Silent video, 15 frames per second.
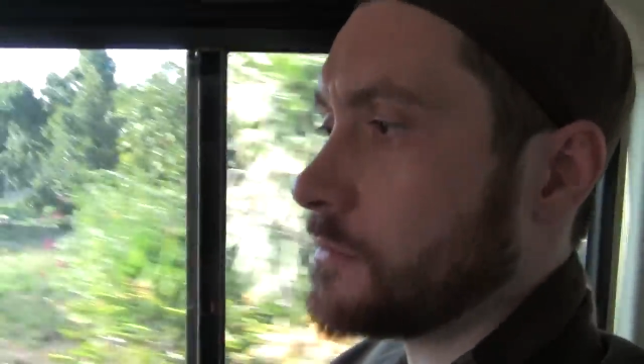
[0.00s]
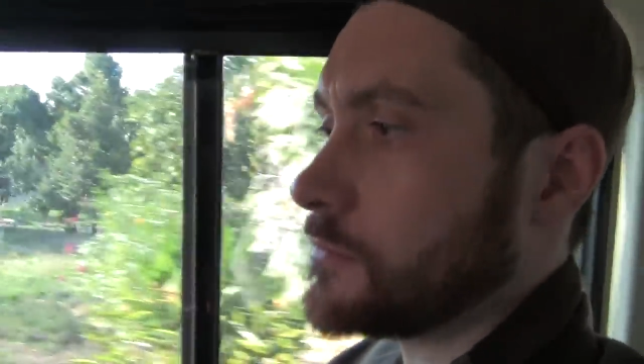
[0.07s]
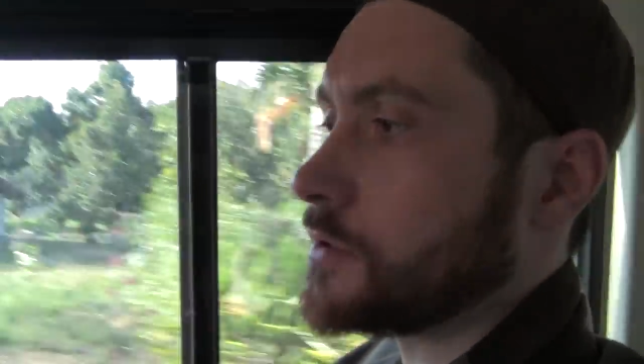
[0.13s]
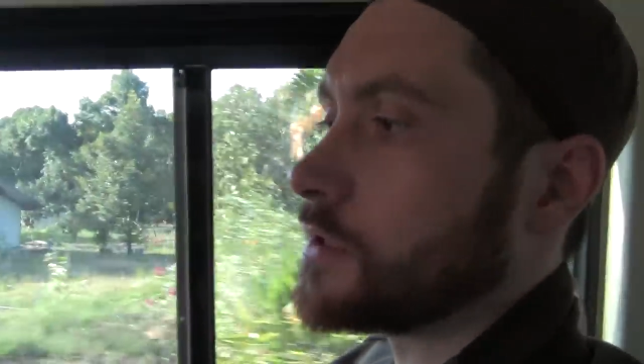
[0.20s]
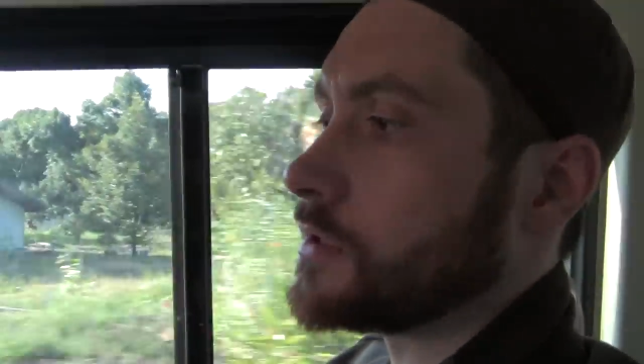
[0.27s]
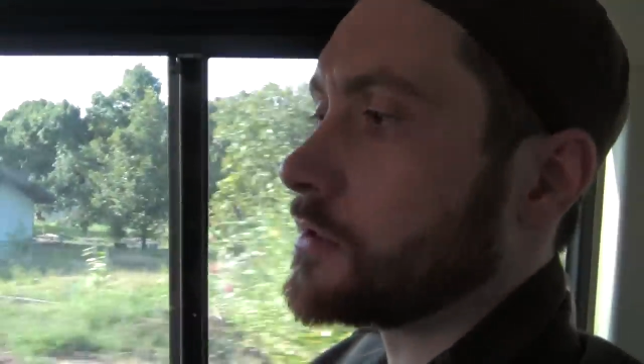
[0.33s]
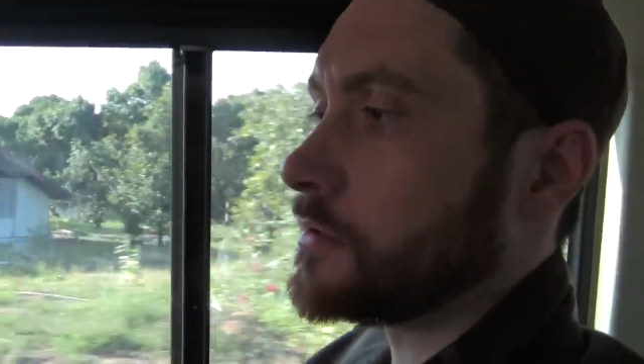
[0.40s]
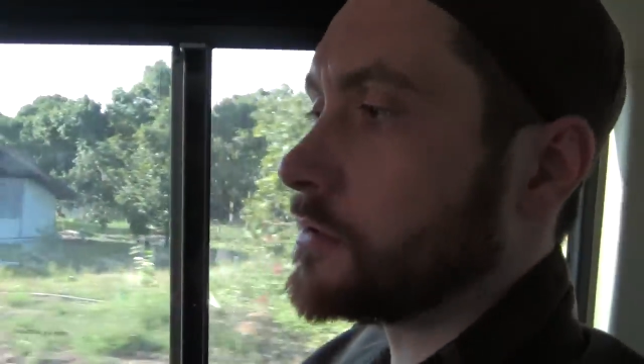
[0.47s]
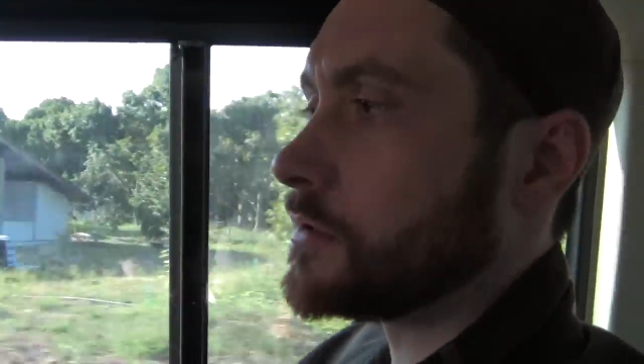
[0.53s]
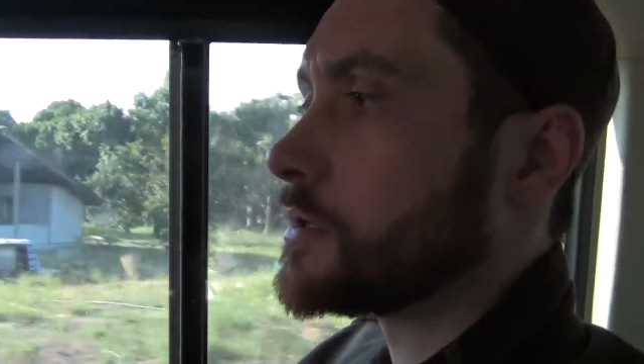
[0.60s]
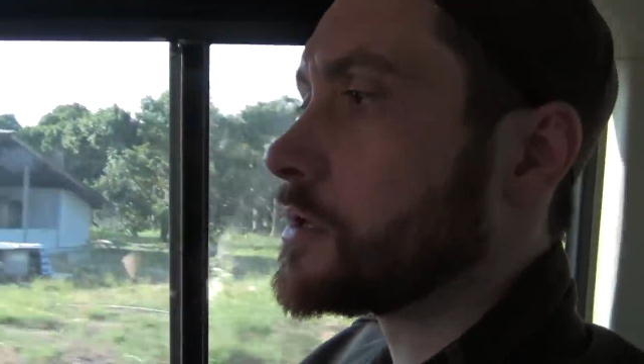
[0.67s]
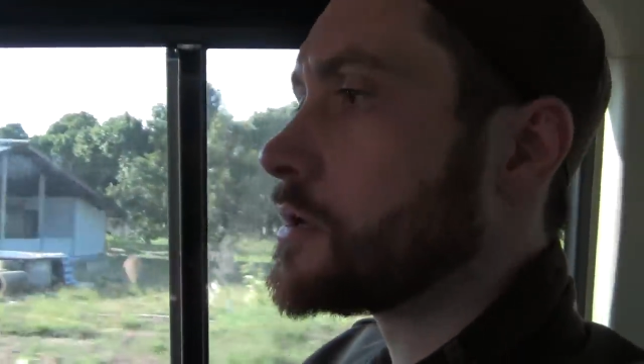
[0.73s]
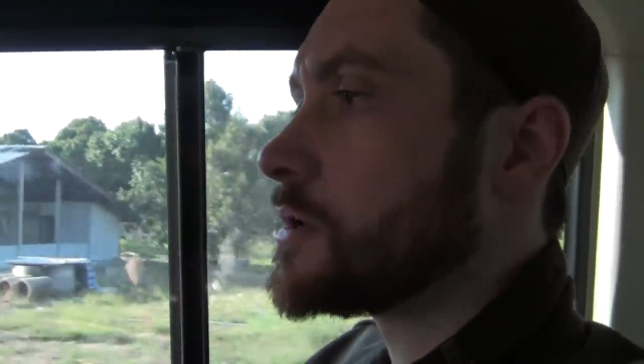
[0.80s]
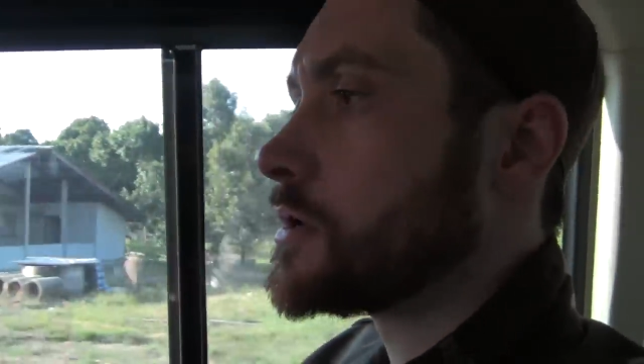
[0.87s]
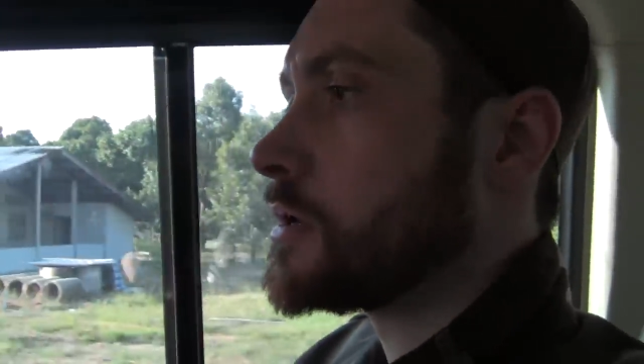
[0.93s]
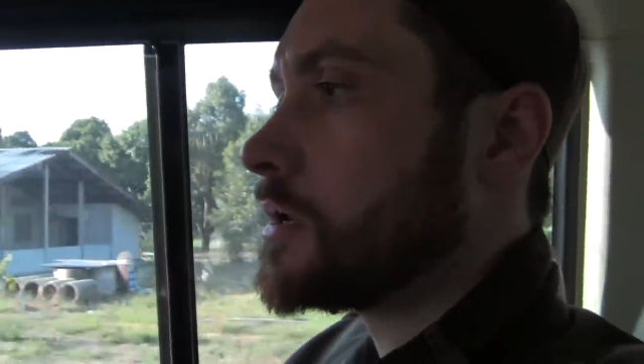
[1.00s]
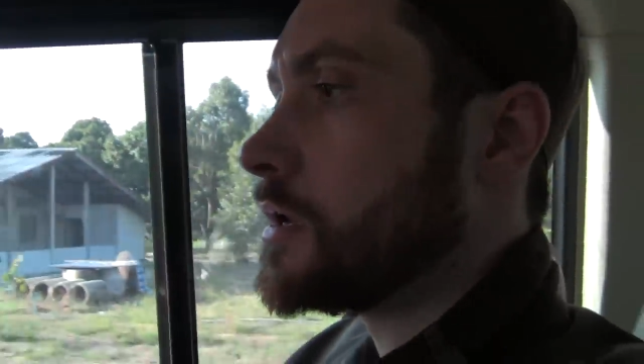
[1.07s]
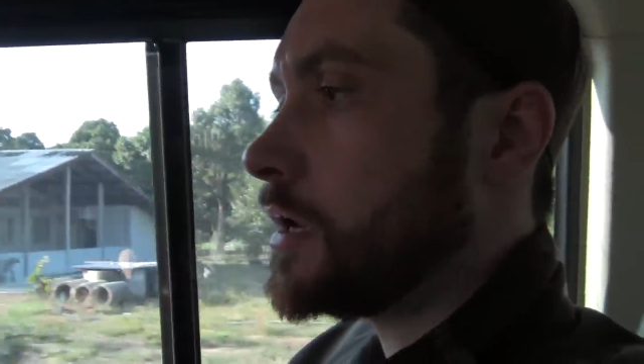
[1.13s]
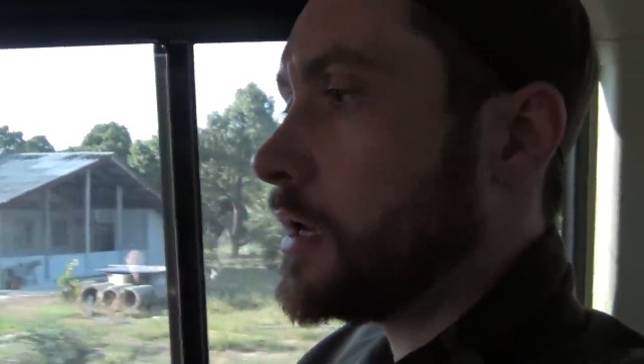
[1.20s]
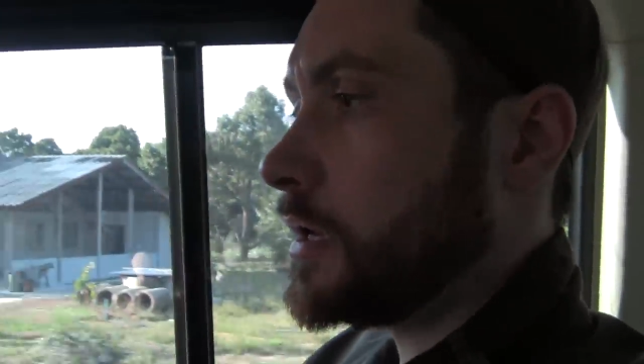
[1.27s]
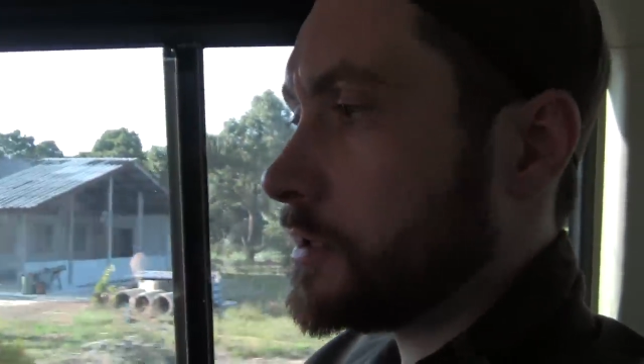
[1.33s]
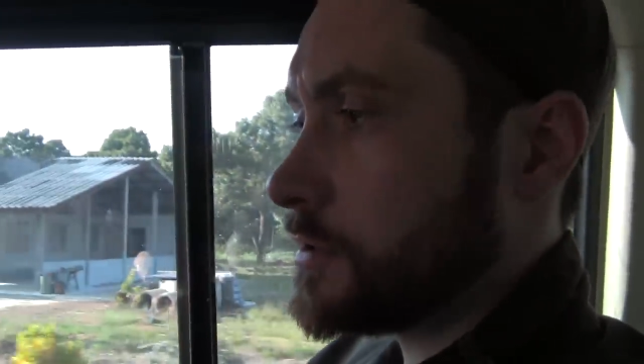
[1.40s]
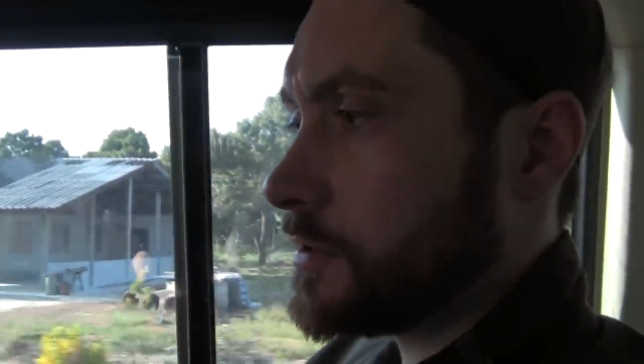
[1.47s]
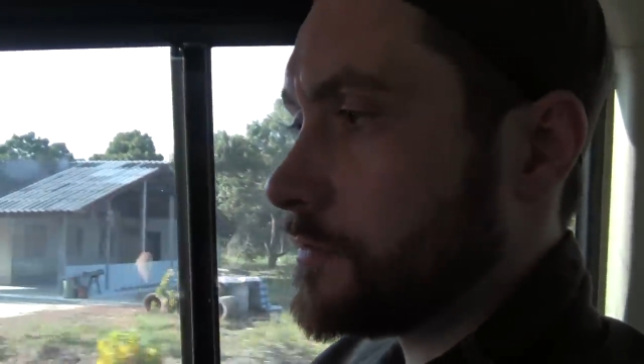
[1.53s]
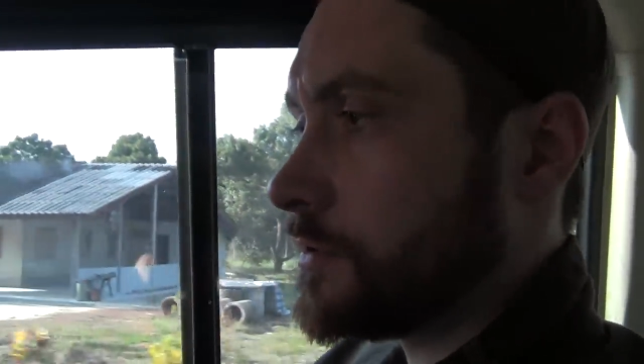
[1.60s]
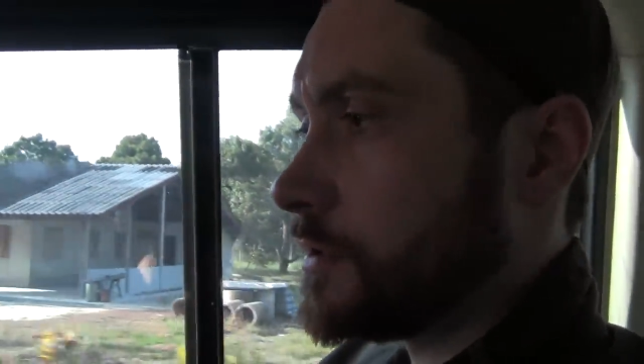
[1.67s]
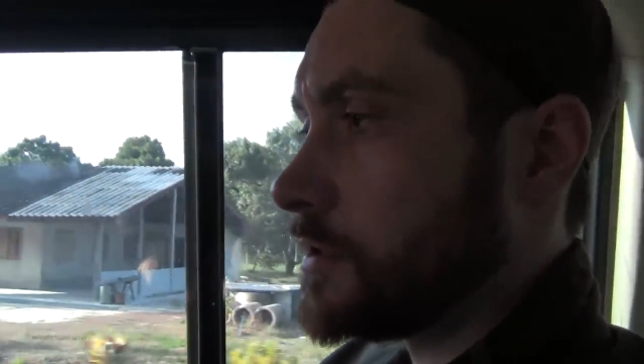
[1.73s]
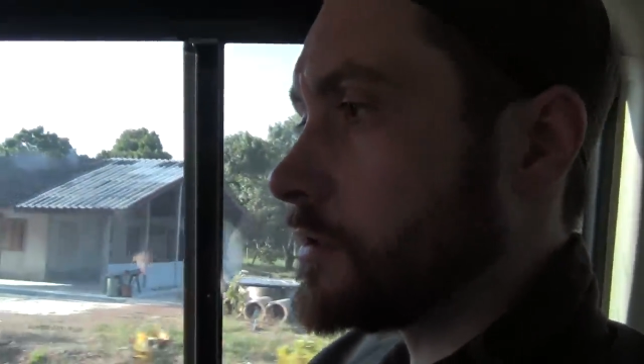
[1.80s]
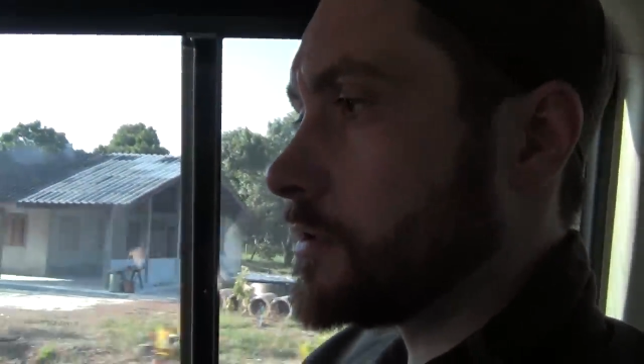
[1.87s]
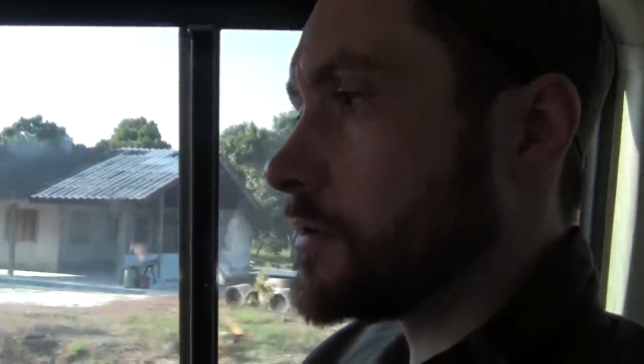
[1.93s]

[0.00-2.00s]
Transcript: them to the heads of the